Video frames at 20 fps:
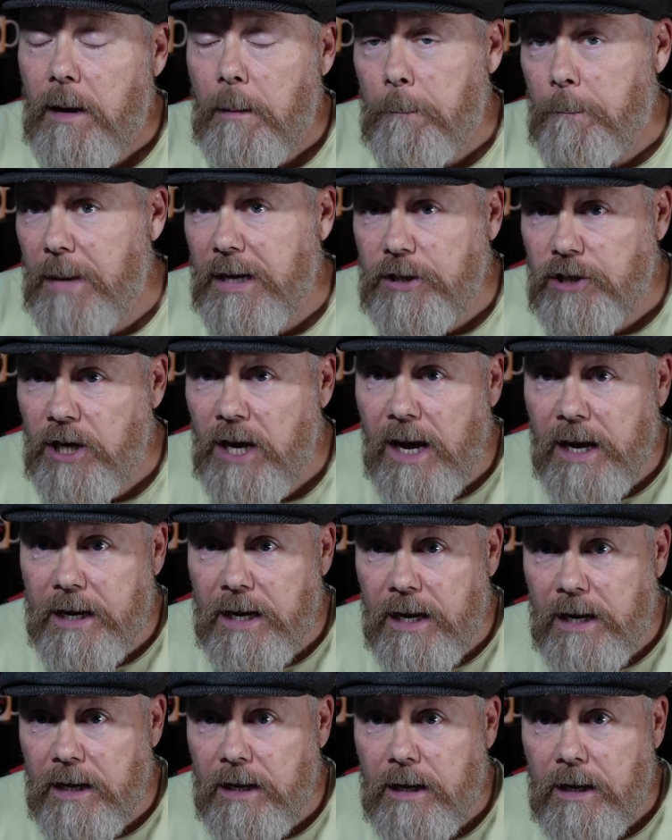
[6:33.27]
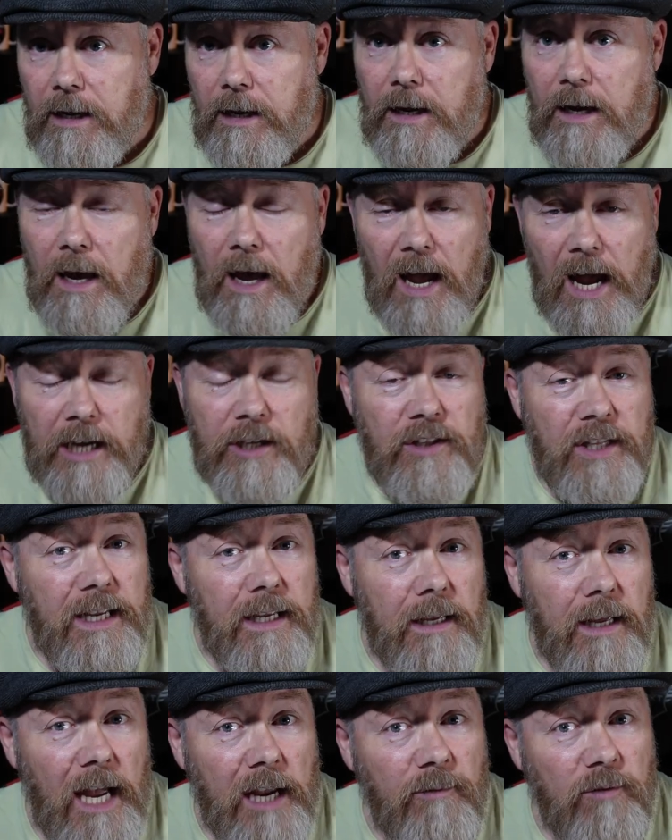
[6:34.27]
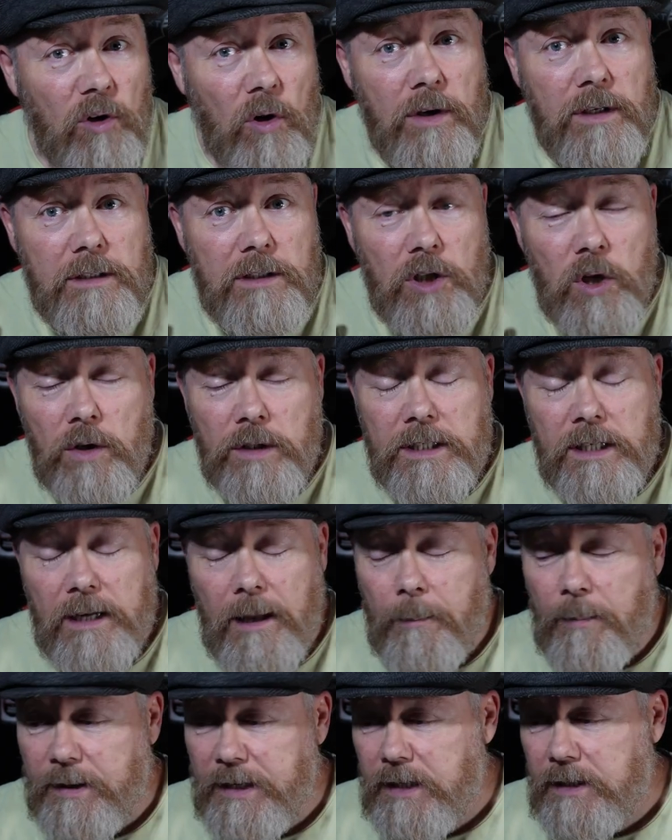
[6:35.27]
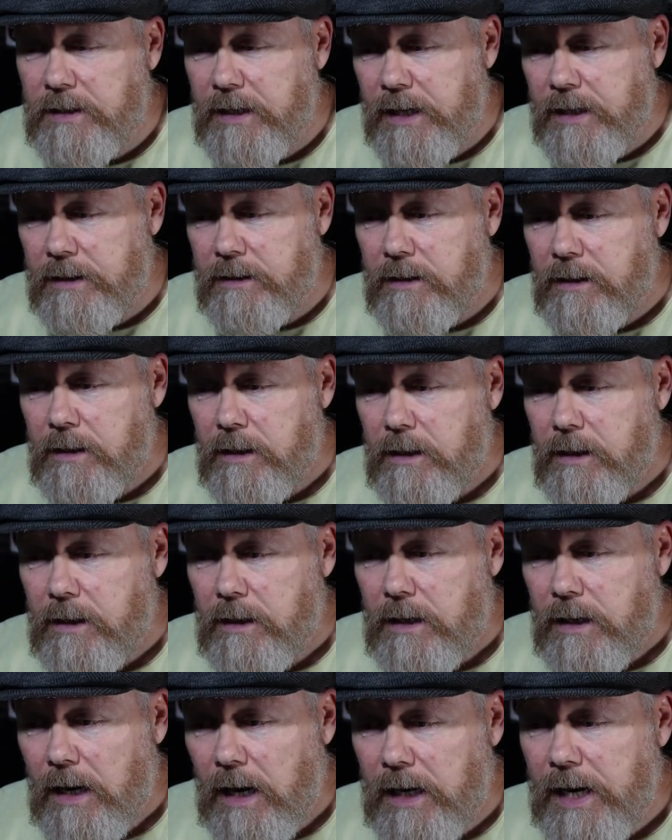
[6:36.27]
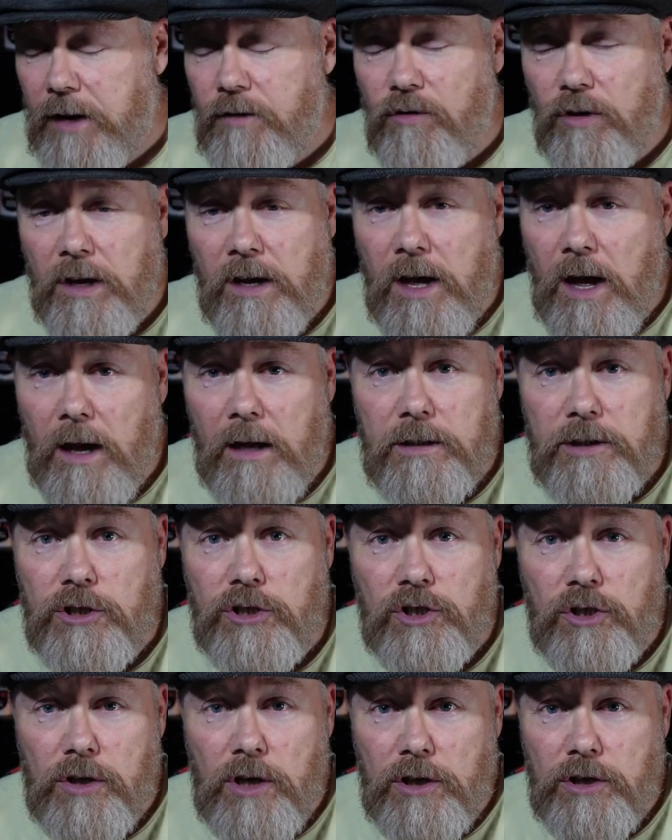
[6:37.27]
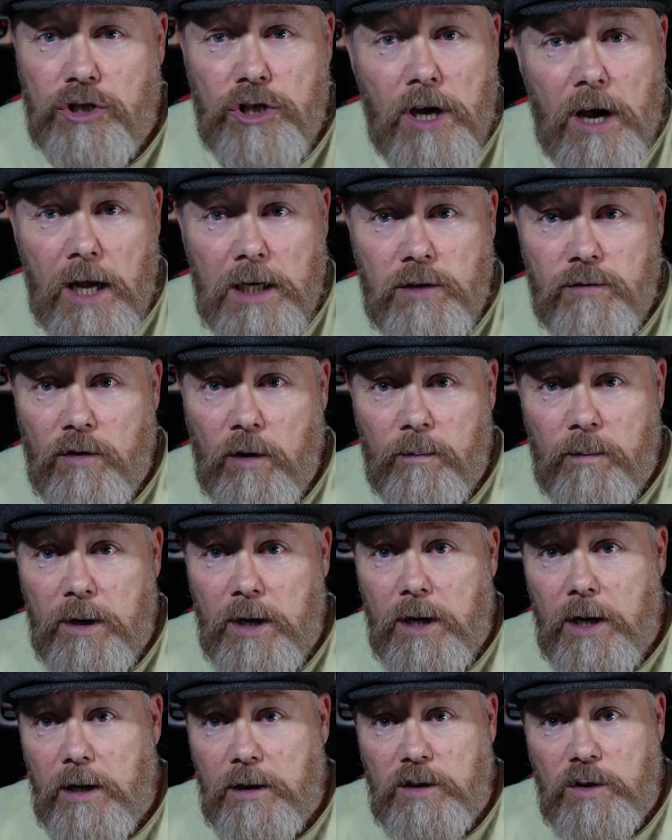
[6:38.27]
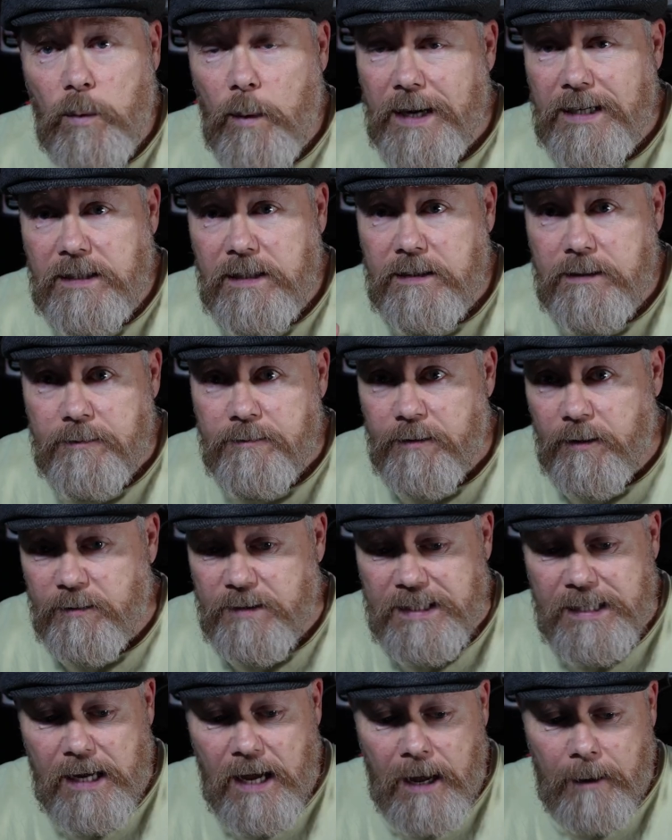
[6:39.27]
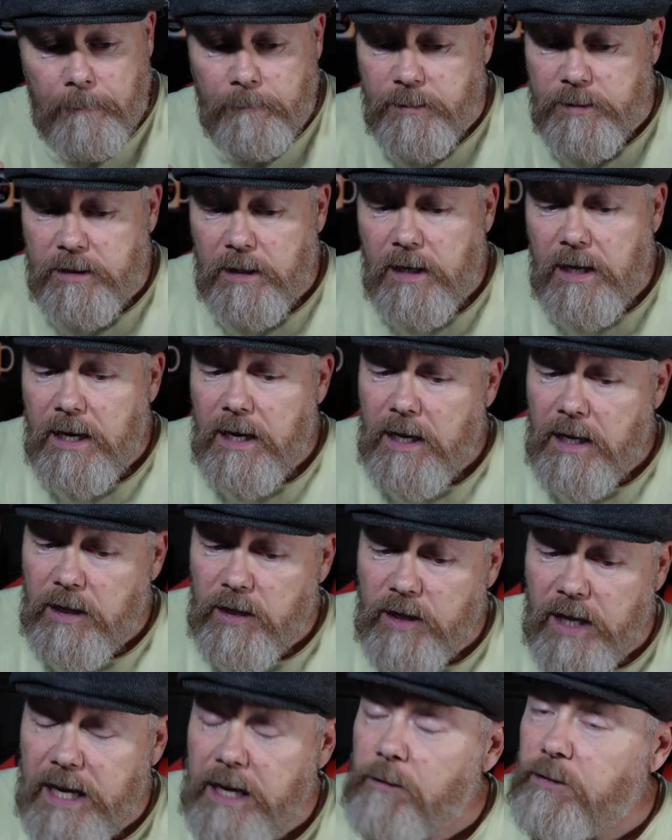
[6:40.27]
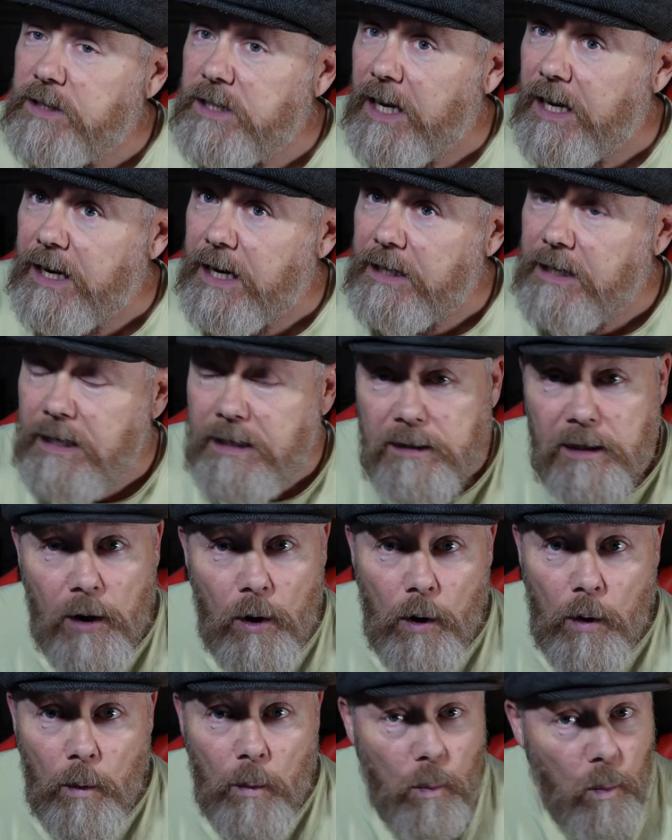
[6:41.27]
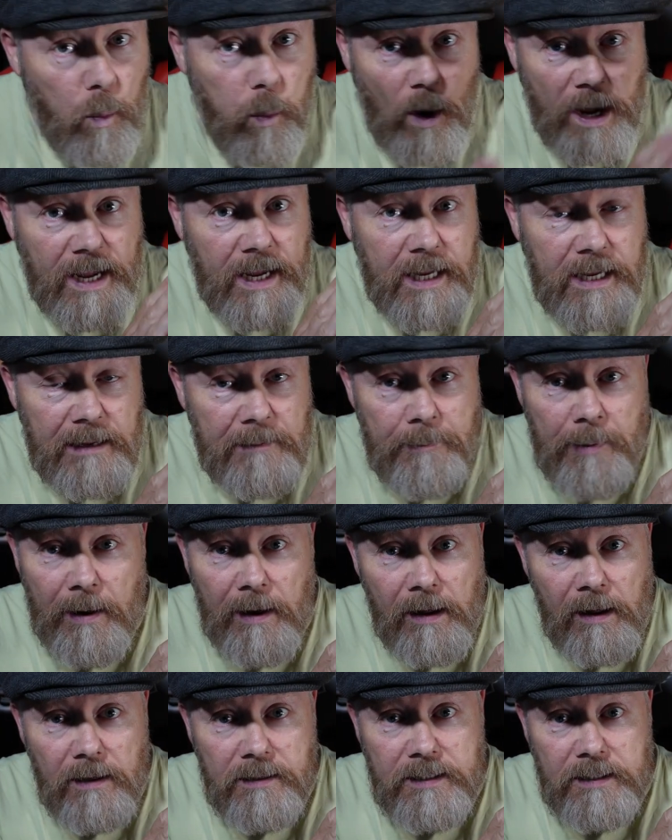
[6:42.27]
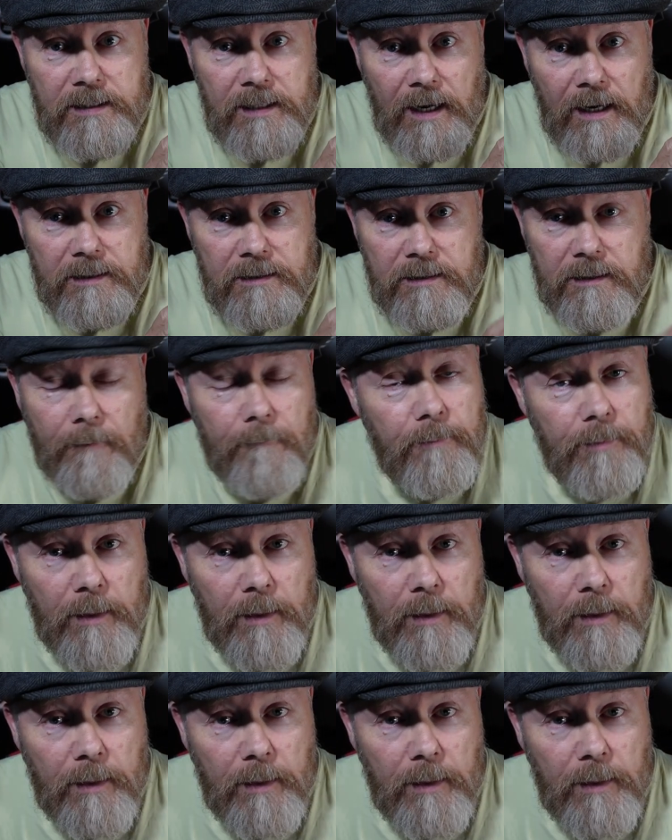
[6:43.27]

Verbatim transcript: much higher. I think I've looked looked it up and I said electric cars ch charge from 20 to 50 amps. They've taken it way past that.